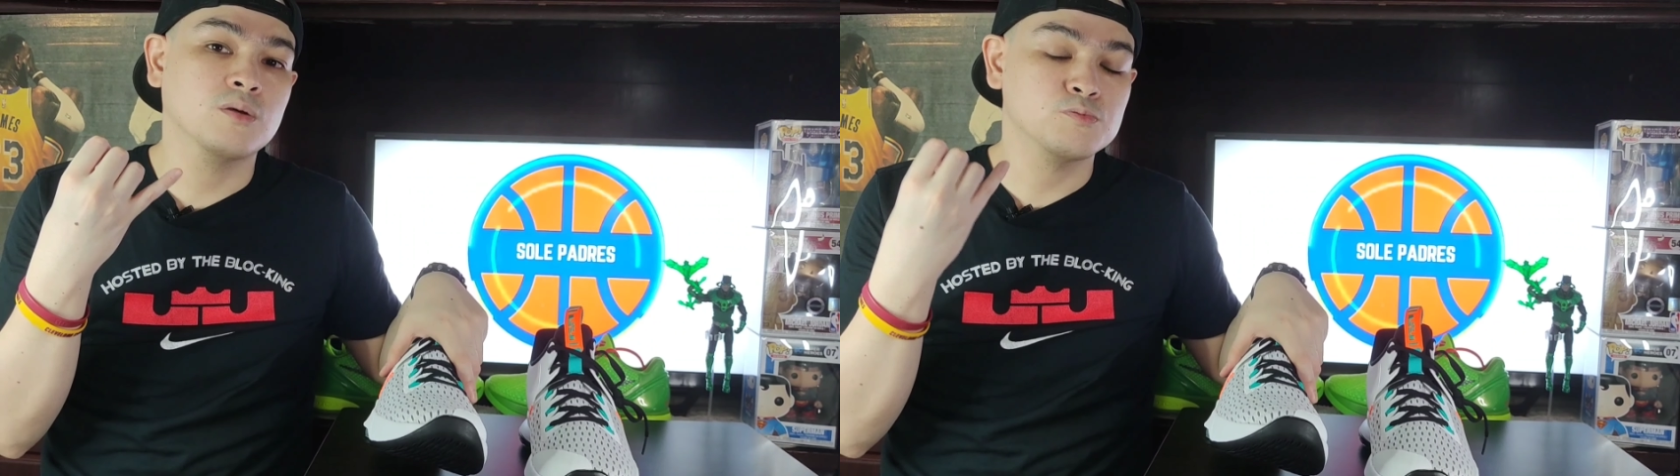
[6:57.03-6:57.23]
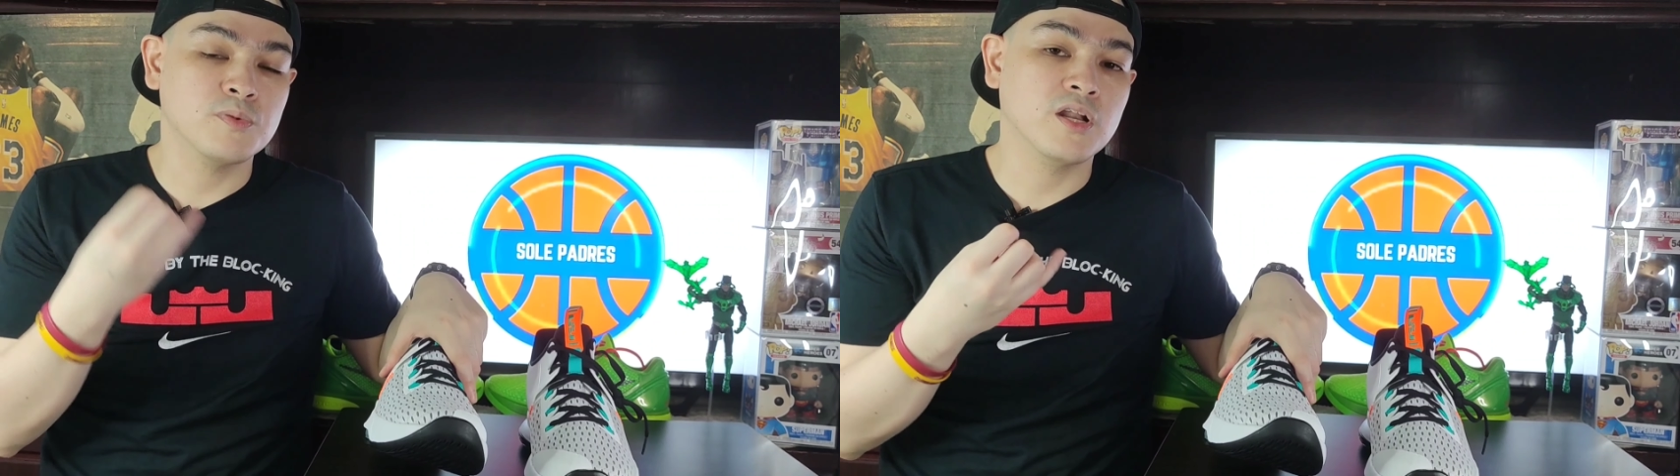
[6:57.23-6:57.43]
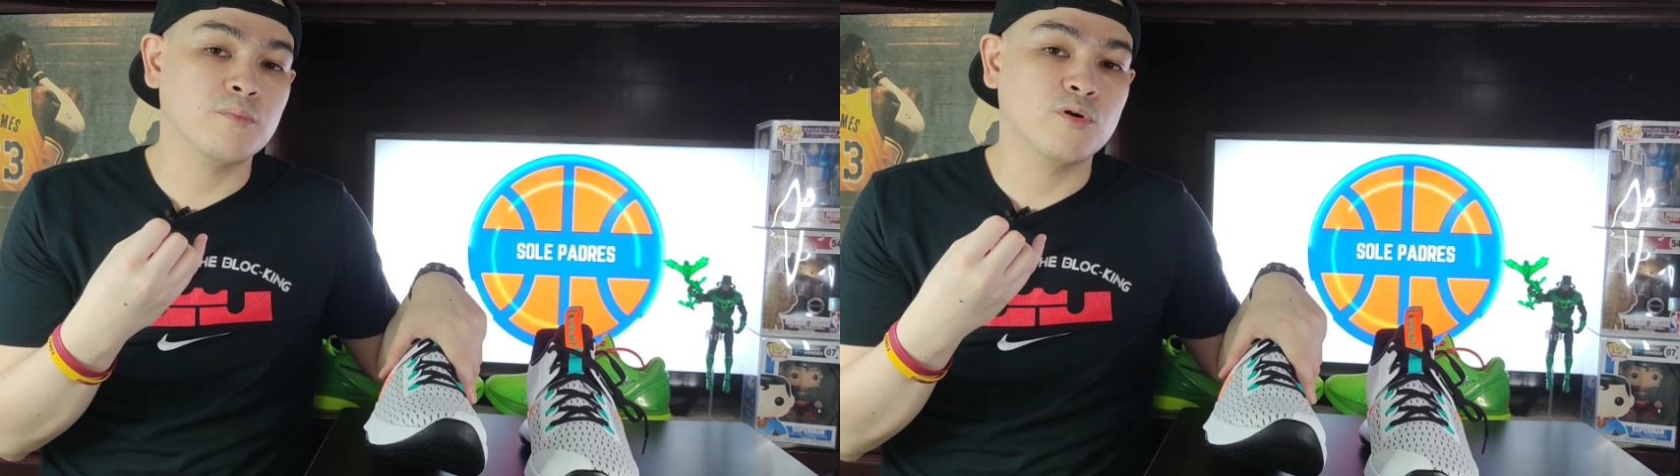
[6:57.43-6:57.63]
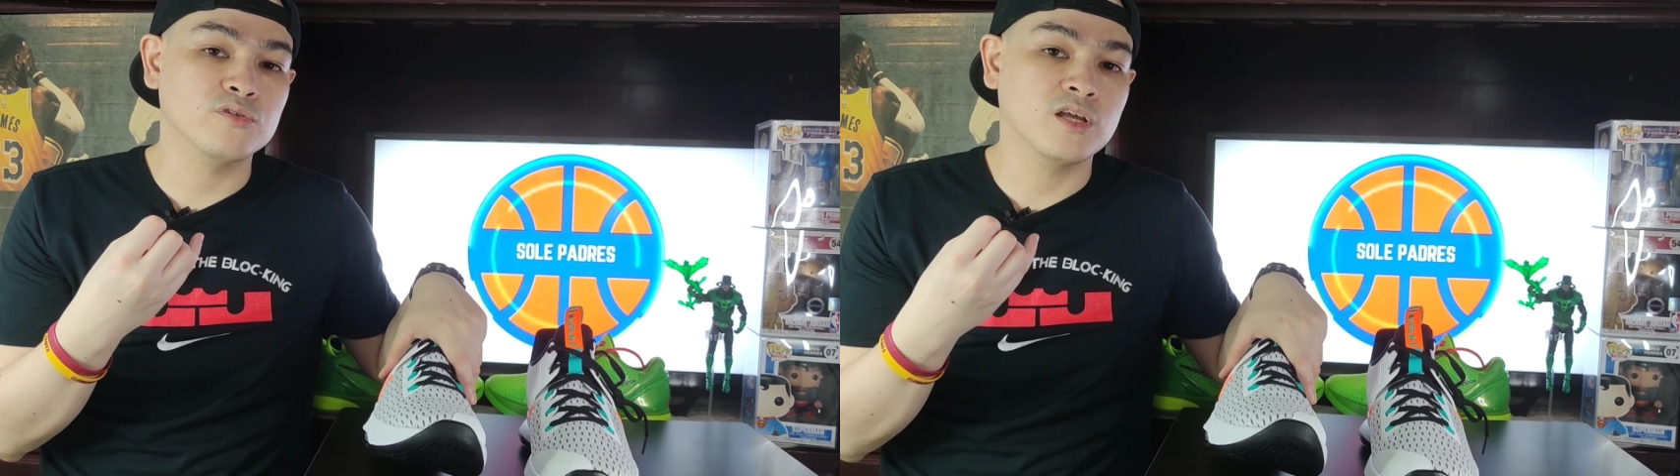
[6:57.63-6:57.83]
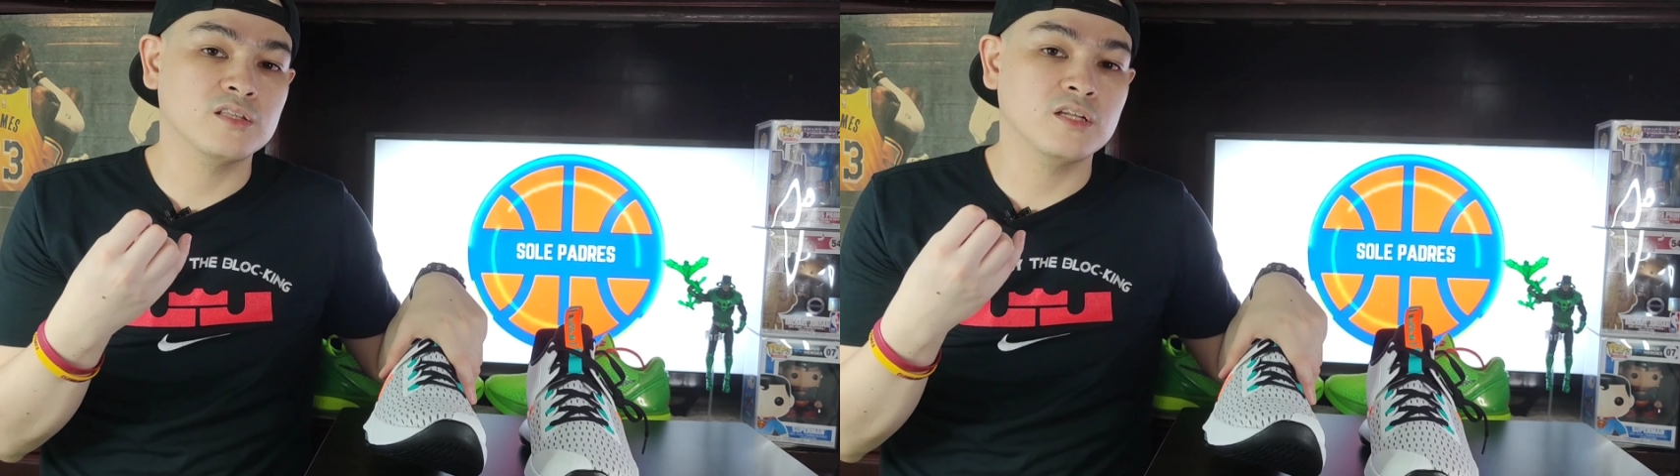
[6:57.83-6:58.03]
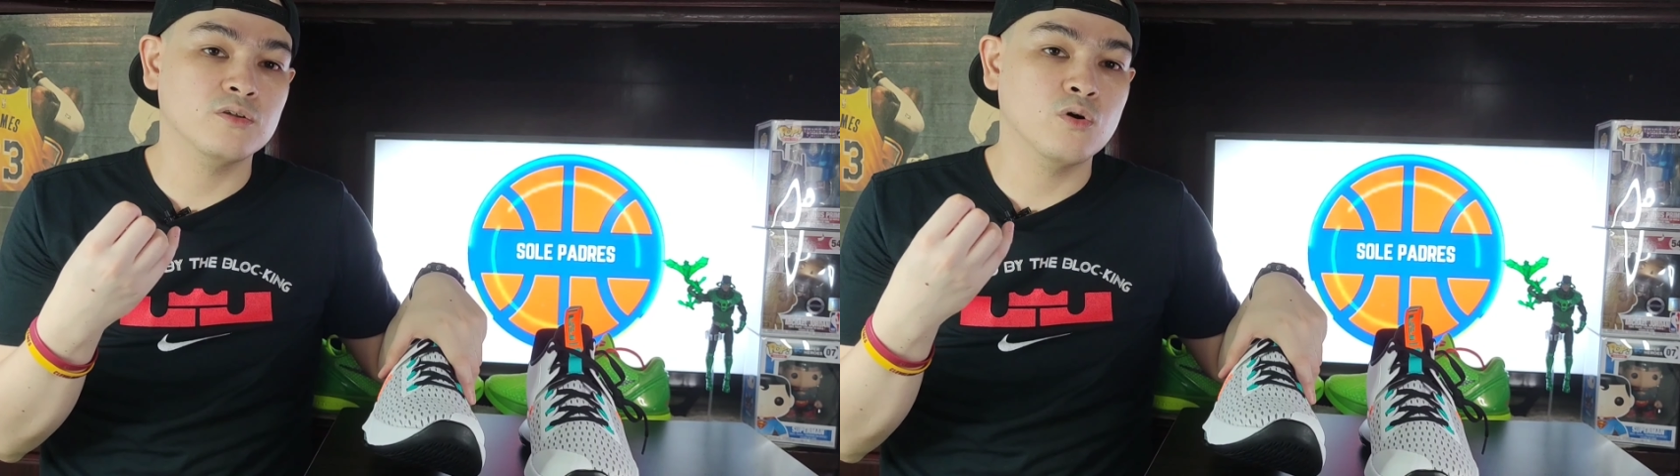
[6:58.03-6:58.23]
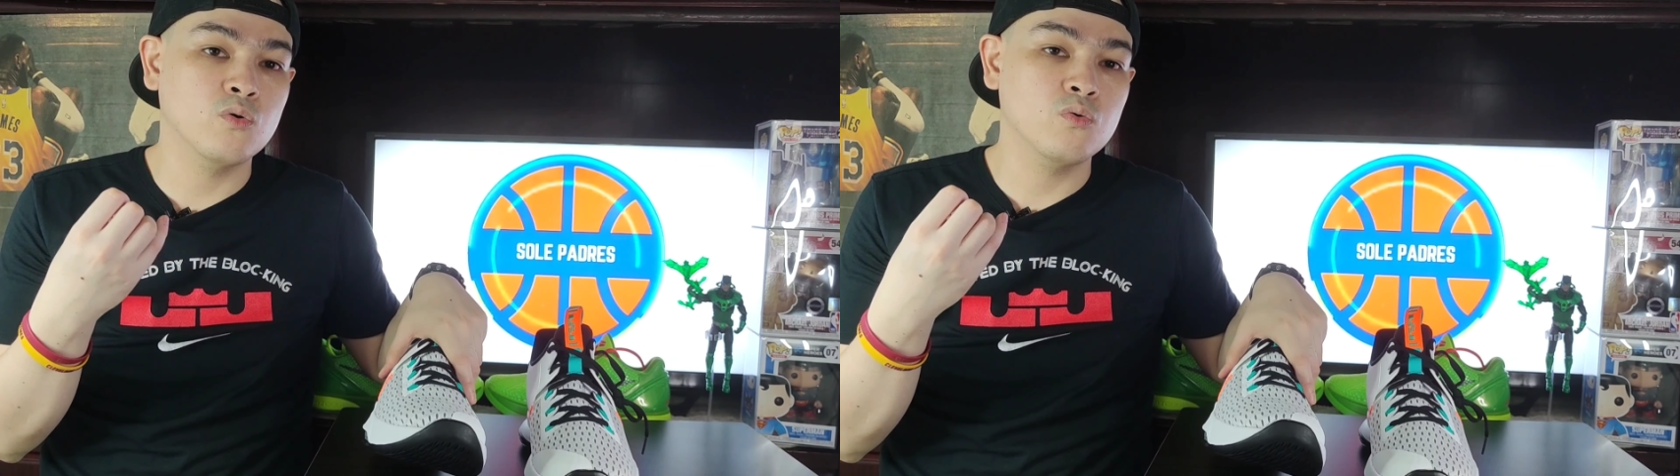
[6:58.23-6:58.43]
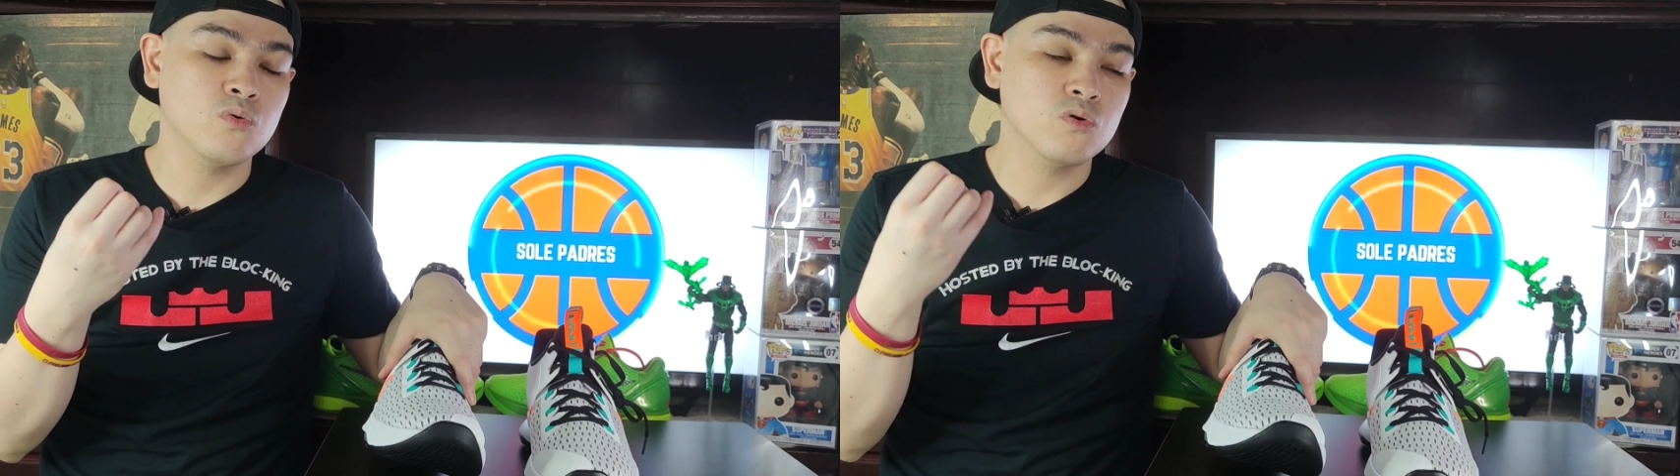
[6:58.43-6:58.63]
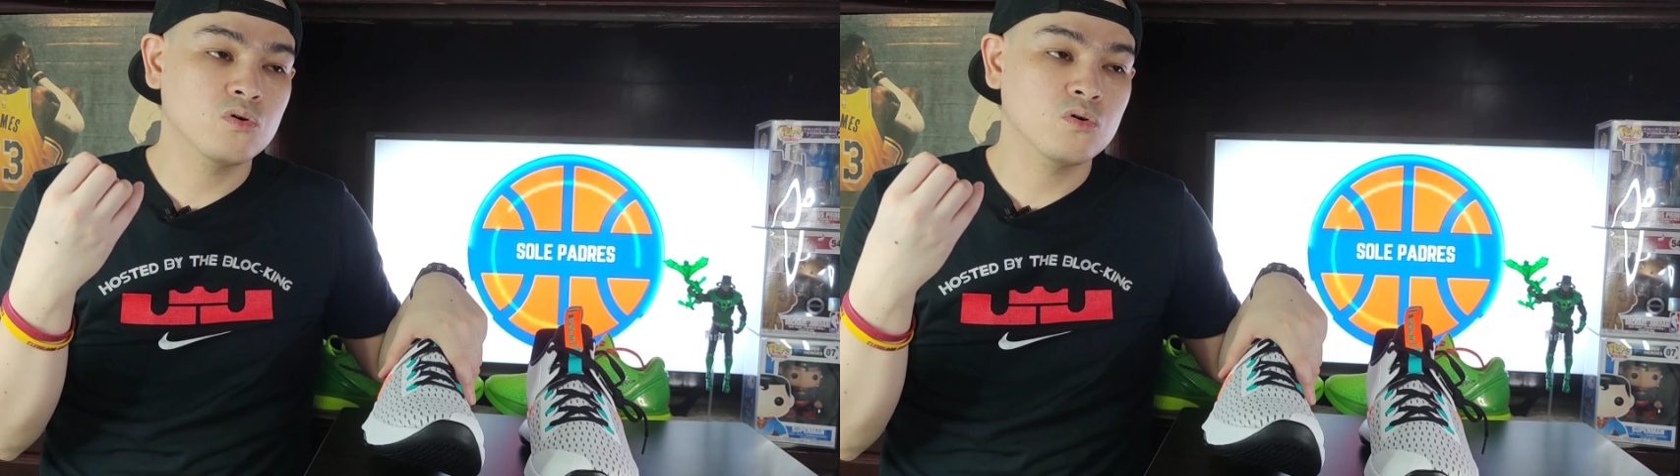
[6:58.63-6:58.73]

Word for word: tapos may LeBron eighteen low,